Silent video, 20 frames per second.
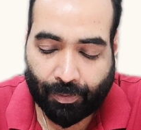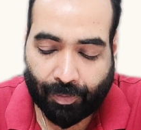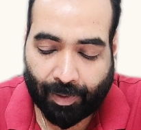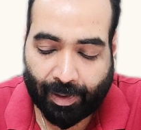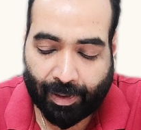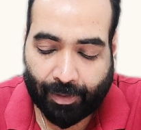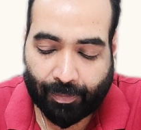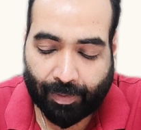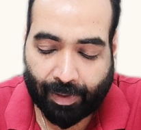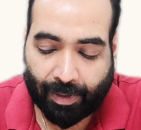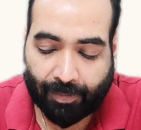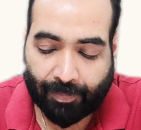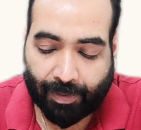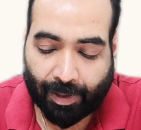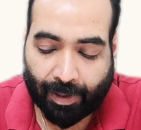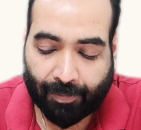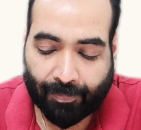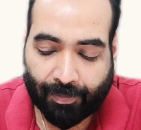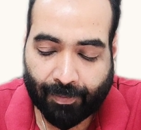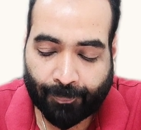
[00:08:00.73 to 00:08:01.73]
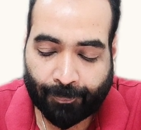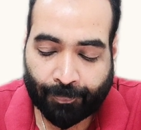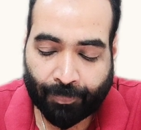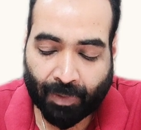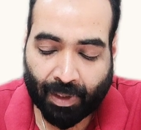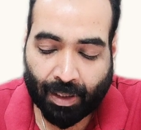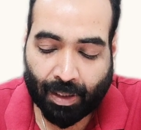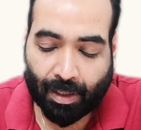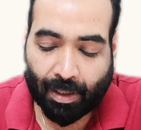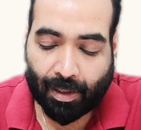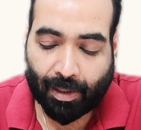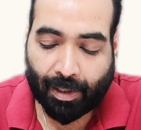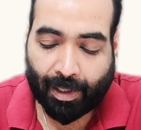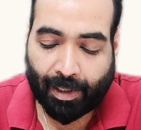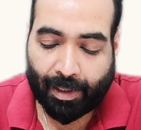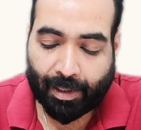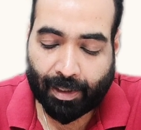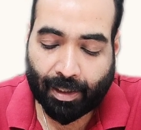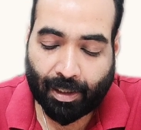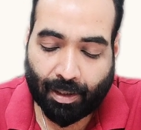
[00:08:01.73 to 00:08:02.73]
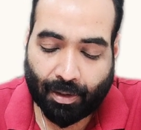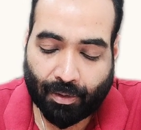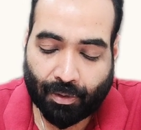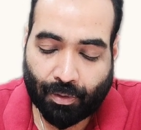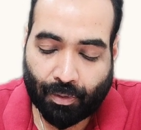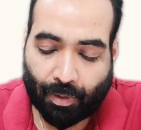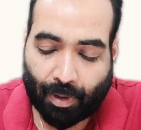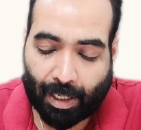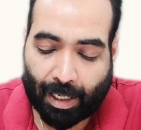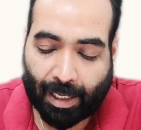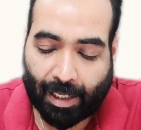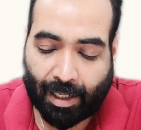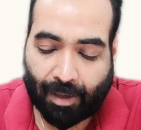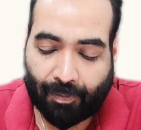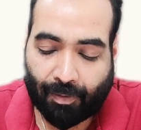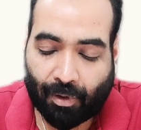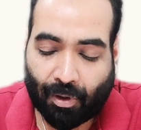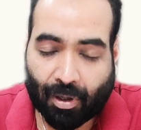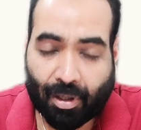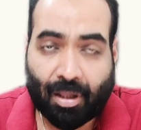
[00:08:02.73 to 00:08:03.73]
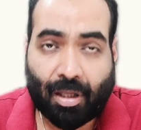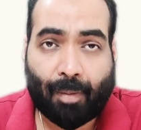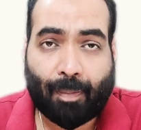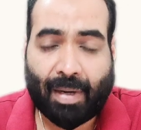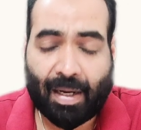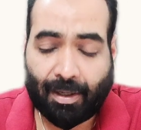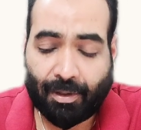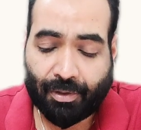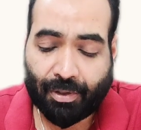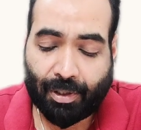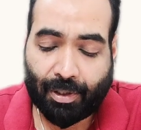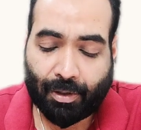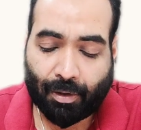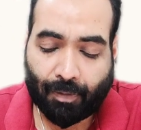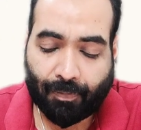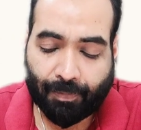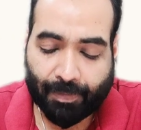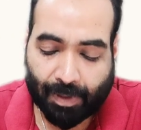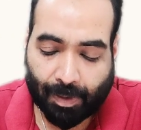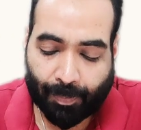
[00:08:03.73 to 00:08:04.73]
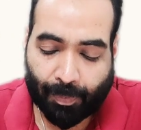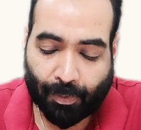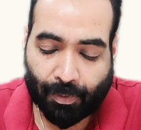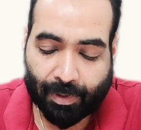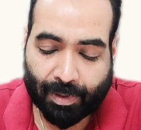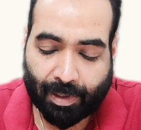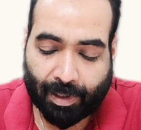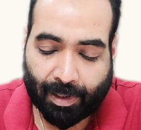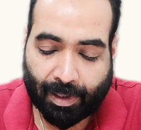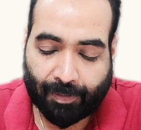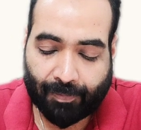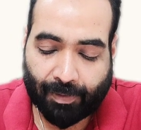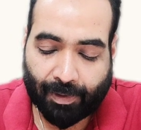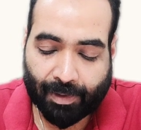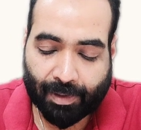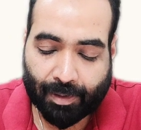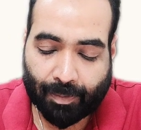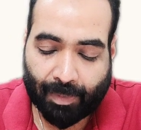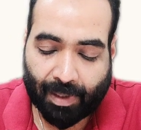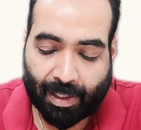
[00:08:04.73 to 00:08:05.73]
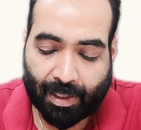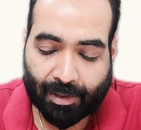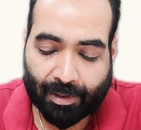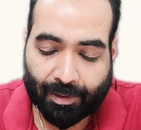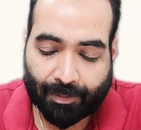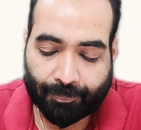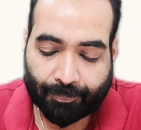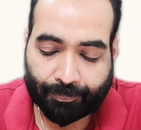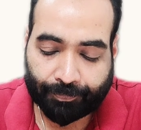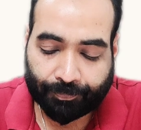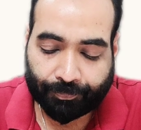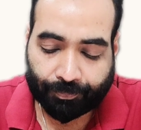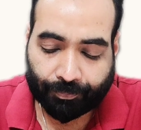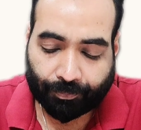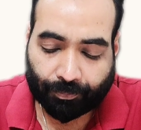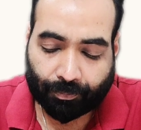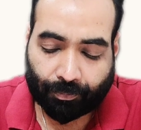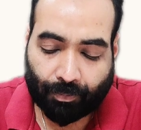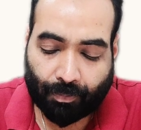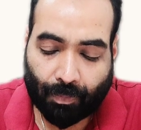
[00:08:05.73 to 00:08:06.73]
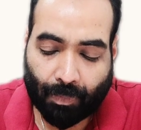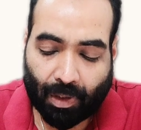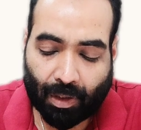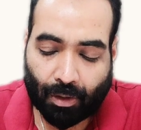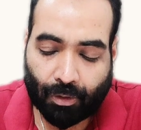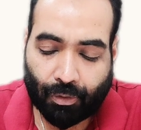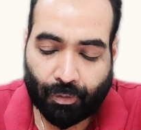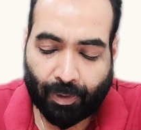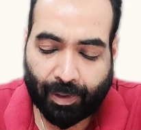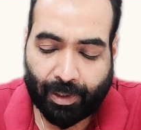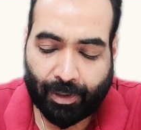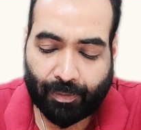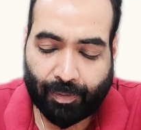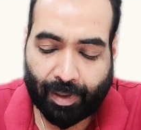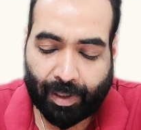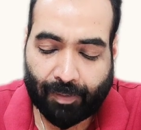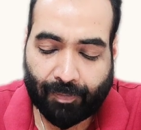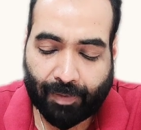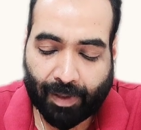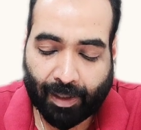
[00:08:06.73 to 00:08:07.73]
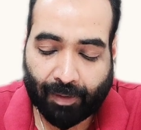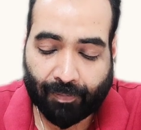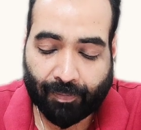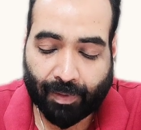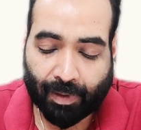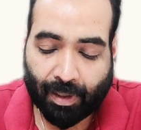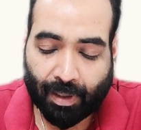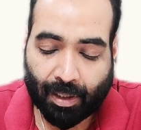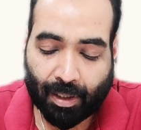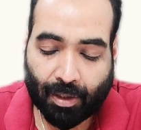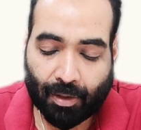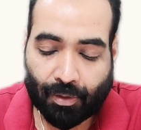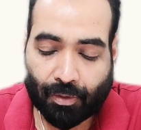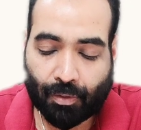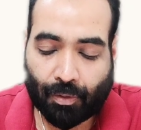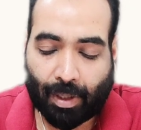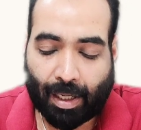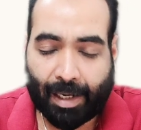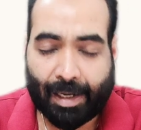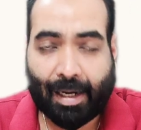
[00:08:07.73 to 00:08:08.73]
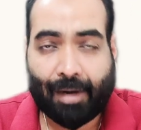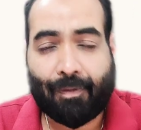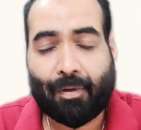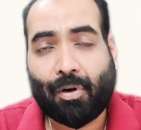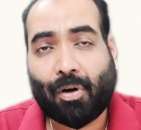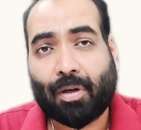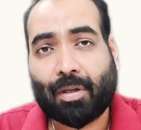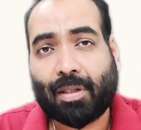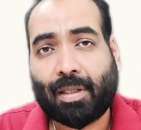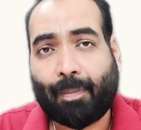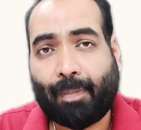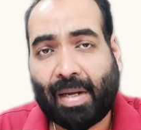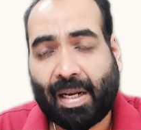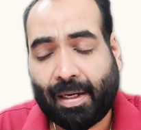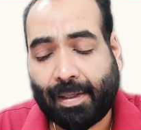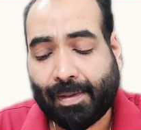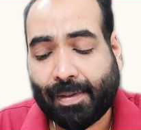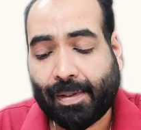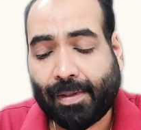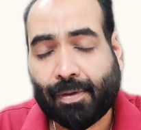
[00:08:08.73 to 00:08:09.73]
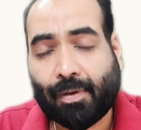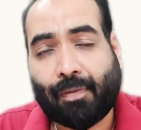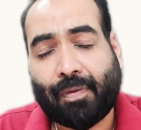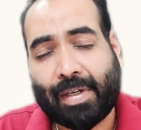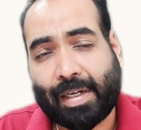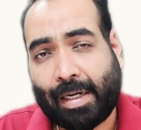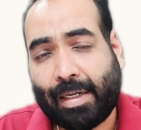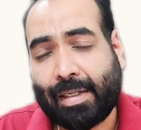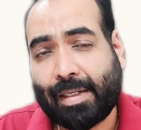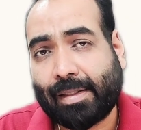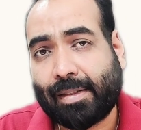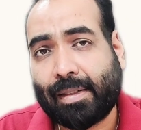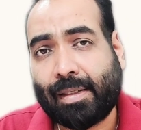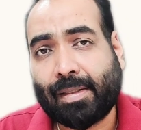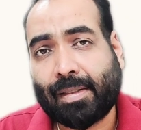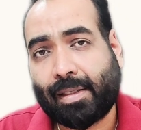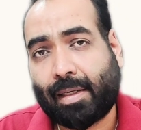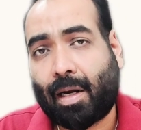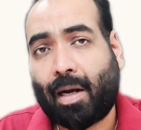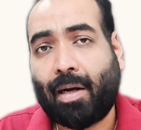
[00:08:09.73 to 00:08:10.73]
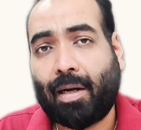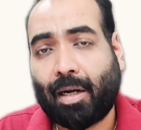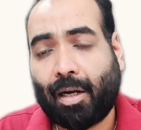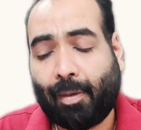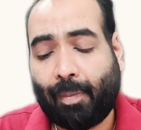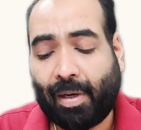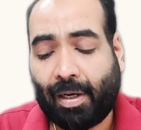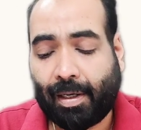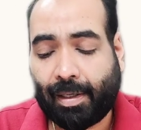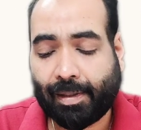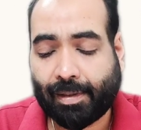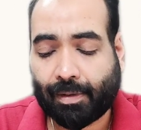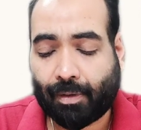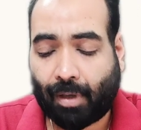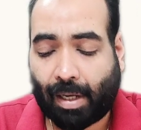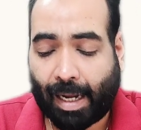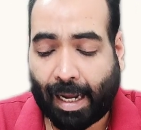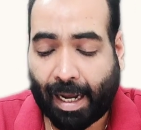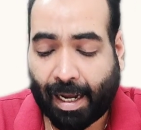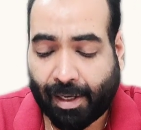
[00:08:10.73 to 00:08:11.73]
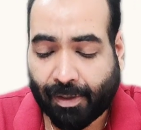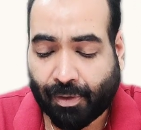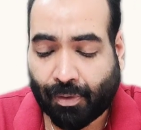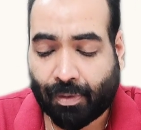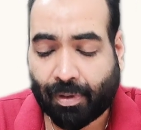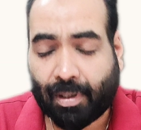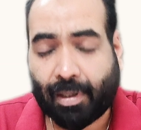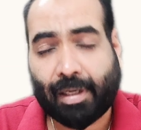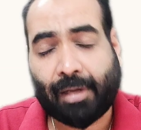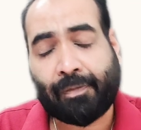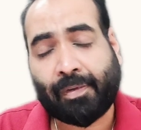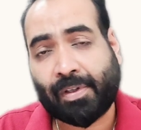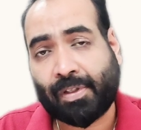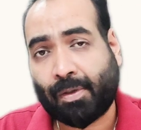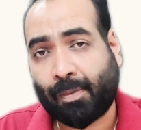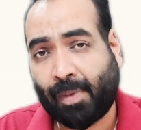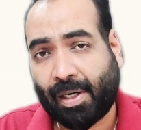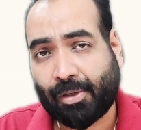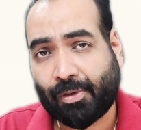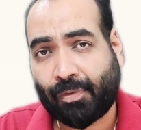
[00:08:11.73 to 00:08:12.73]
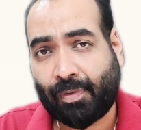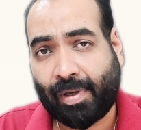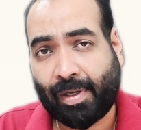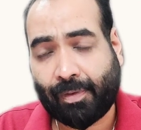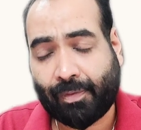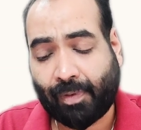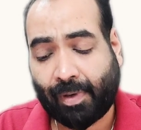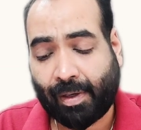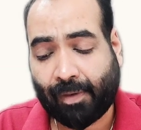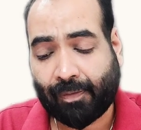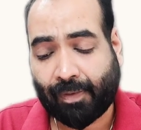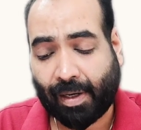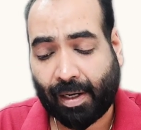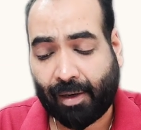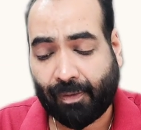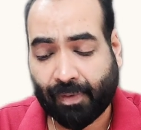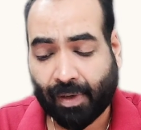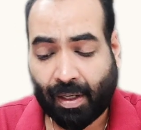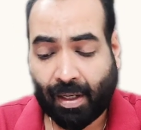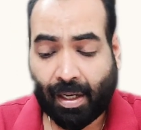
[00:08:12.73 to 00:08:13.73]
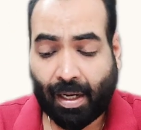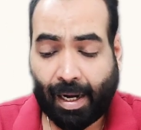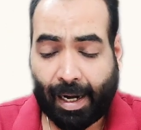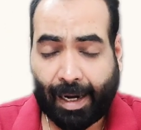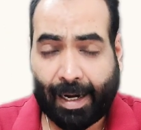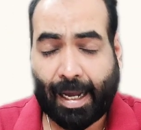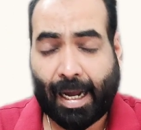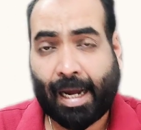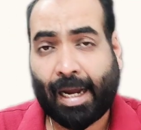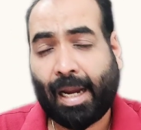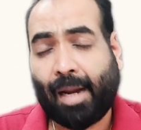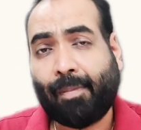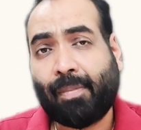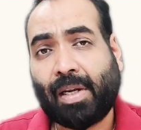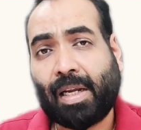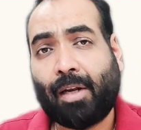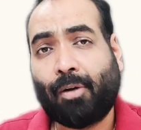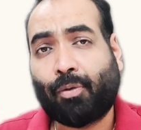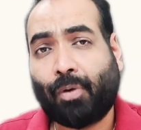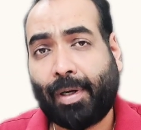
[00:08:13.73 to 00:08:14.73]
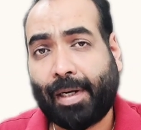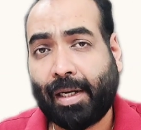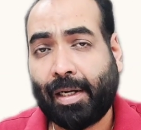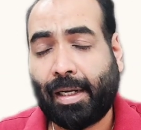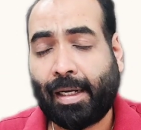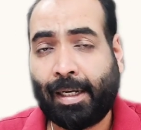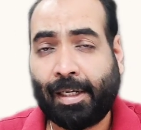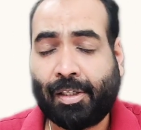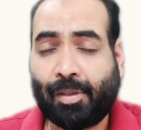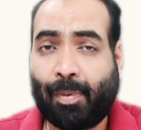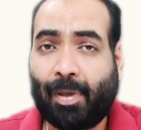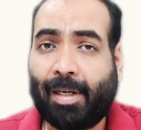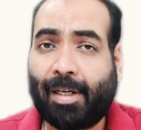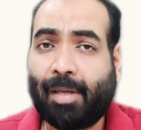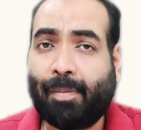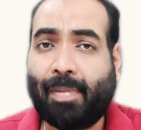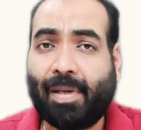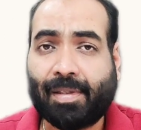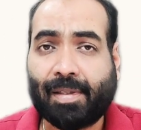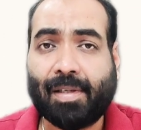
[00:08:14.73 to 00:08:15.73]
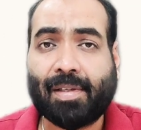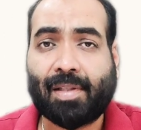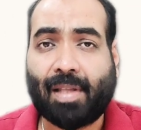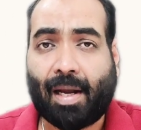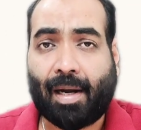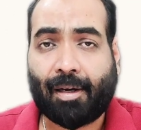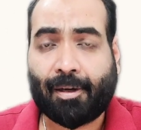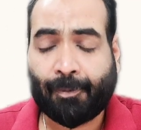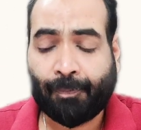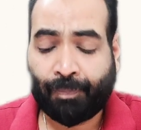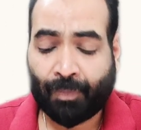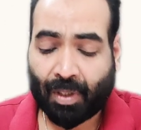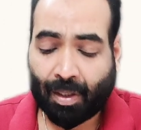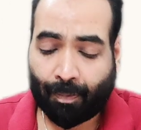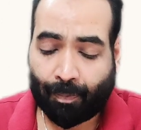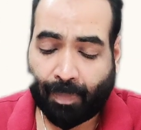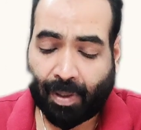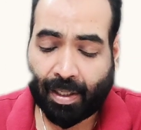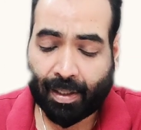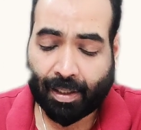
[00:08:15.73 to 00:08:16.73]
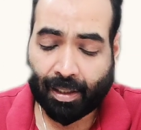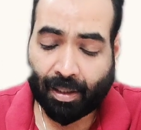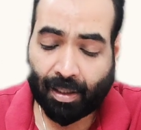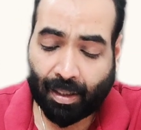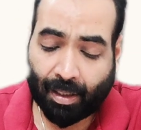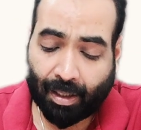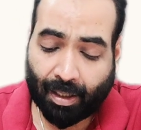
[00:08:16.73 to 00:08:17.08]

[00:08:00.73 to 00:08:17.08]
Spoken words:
2025, right? So I have got the balance sheet of suppose 31st March 2025. So I have got the balances of current assets, current liabilities as on 31st March 2025, and I am calculating eligibility basis that. But